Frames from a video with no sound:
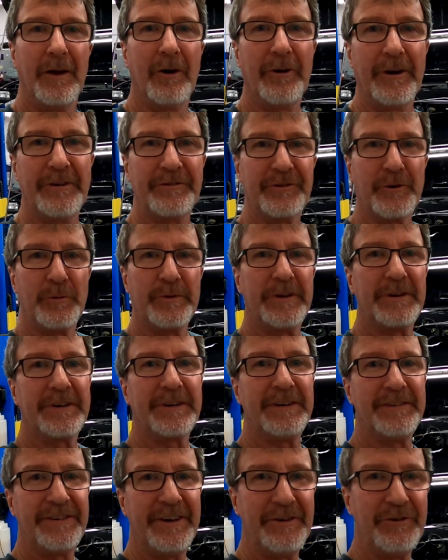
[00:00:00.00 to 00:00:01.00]
All right, so we're going
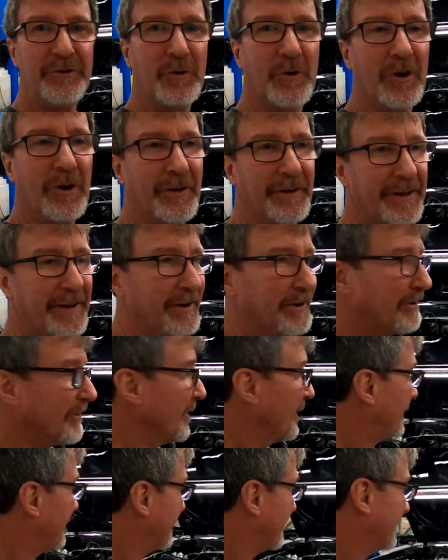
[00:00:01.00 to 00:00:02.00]
to continue on
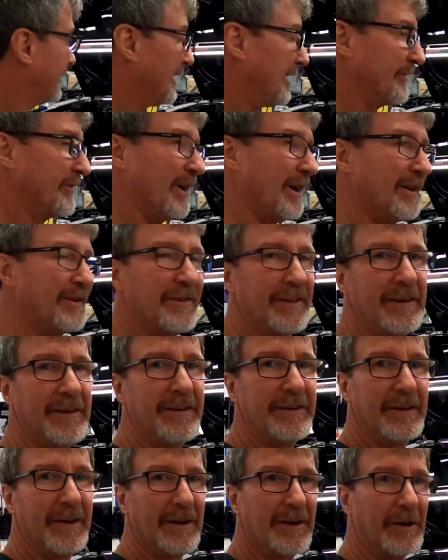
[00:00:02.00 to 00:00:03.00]
here. I've got
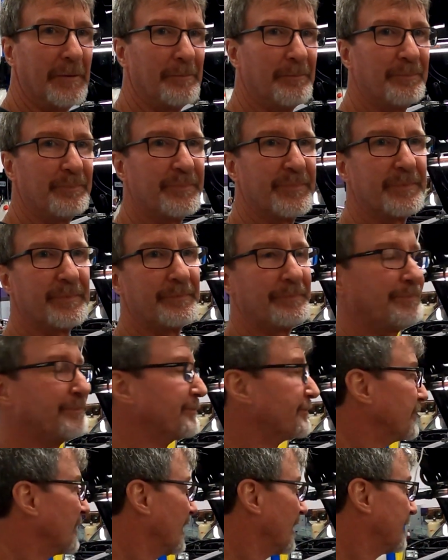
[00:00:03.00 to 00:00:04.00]
the uh,
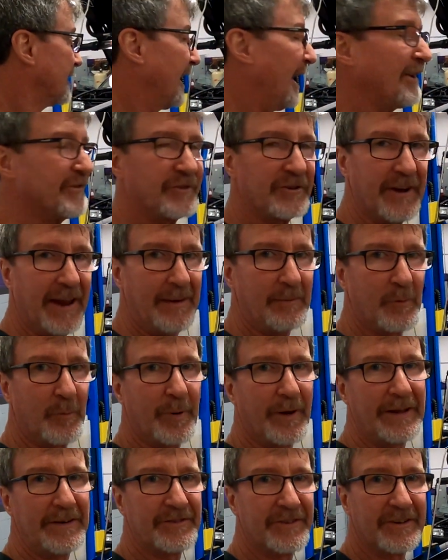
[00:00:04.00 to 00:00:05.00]
caster camber
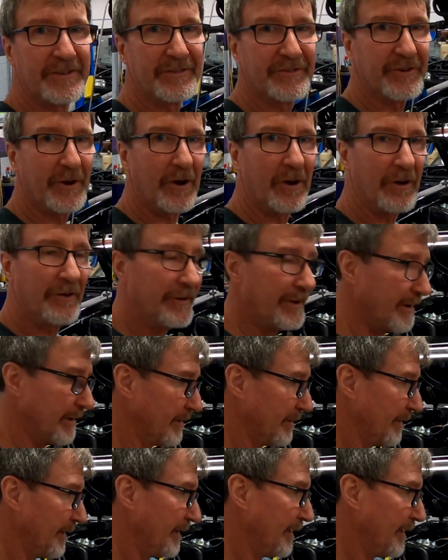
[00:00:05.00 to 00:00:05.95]
plates installed.